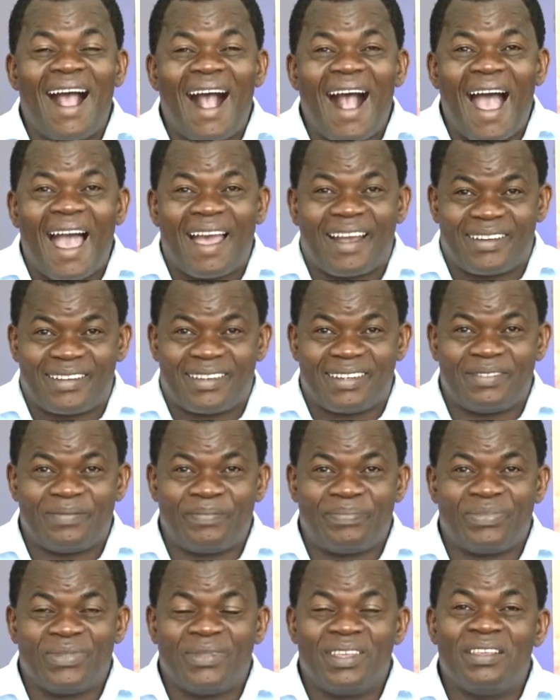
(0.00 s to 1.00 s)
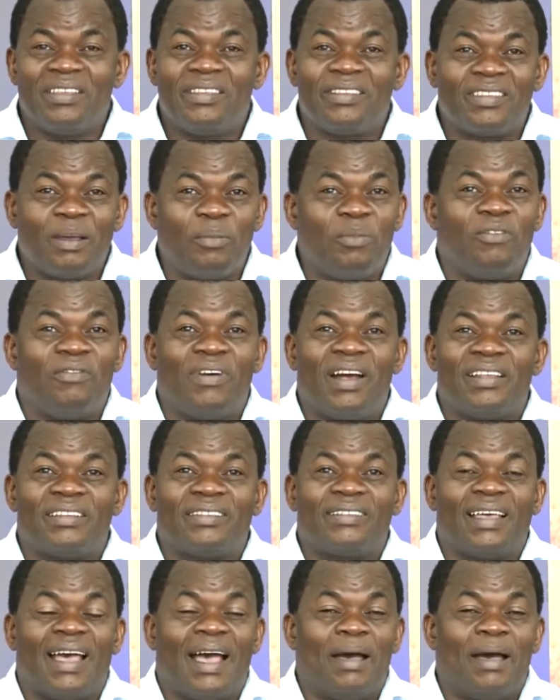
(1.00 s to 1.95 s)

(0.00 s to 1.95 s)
act. Some of us